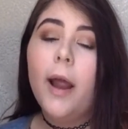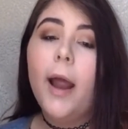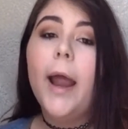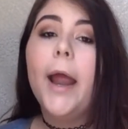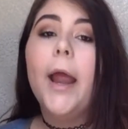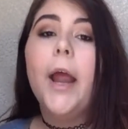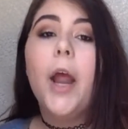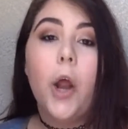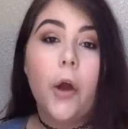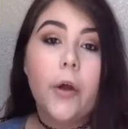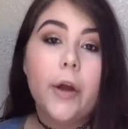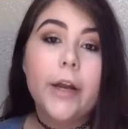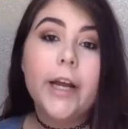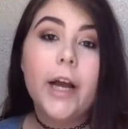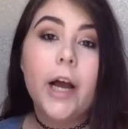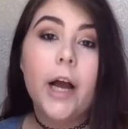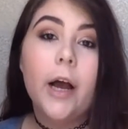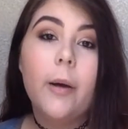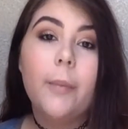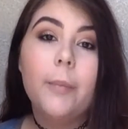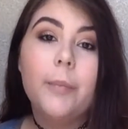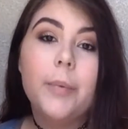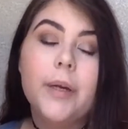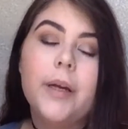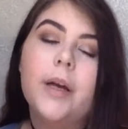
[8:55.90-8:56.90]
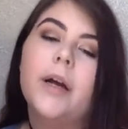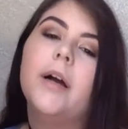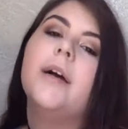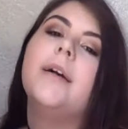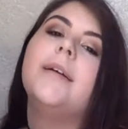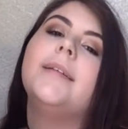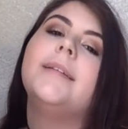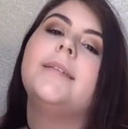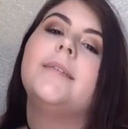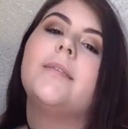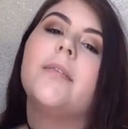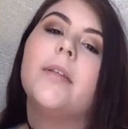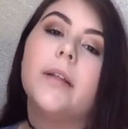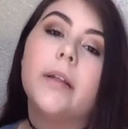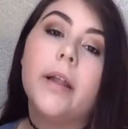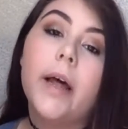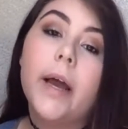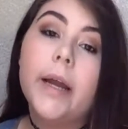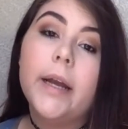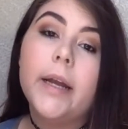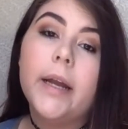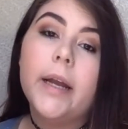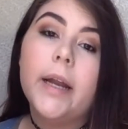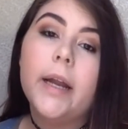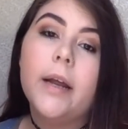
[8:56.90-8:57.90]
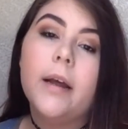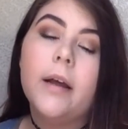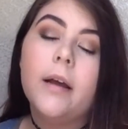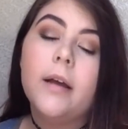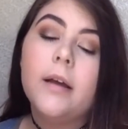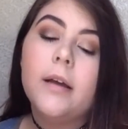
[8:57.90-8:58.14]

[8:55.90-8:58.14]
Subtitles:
area because the lighting,